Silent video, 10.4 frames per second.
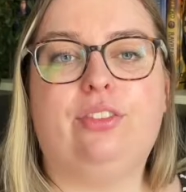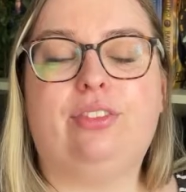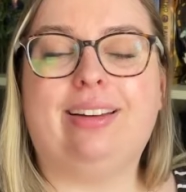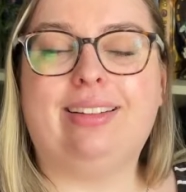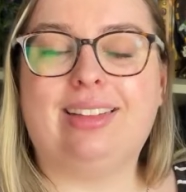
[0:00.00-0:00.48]

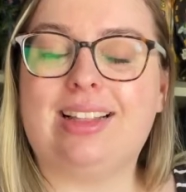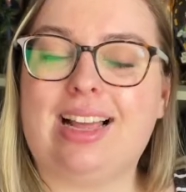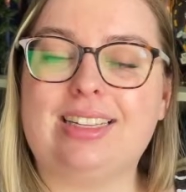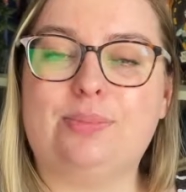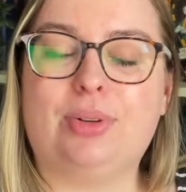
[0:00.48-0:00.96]
Finally, the
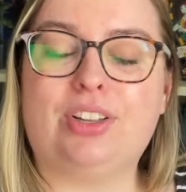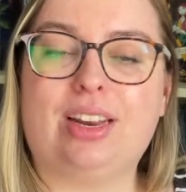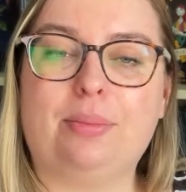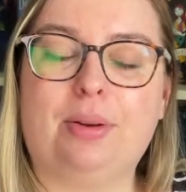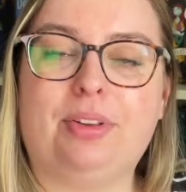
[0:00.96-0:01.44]
last book
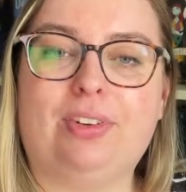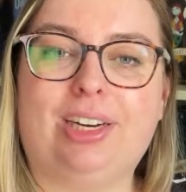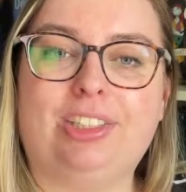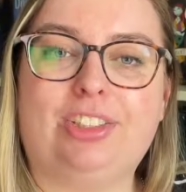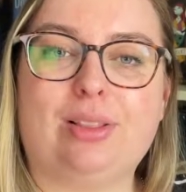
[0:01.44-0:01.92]
that I'm going to be
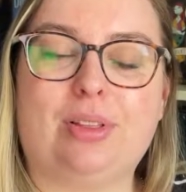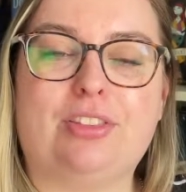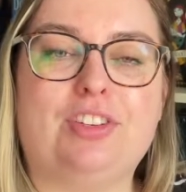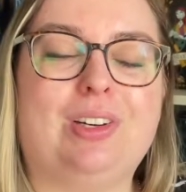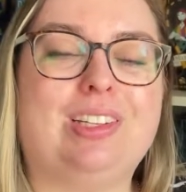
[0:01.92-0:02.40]
reading during the month
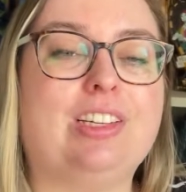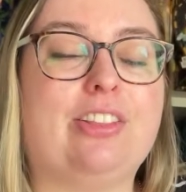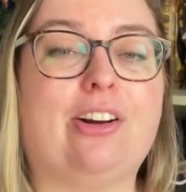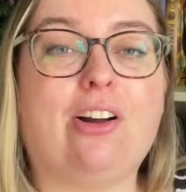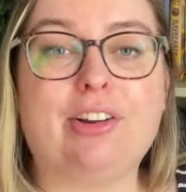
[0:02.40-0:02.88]
of June is
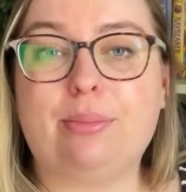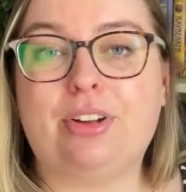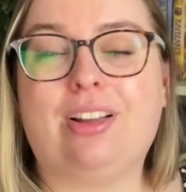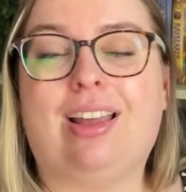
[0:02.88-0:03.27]
another audiobook,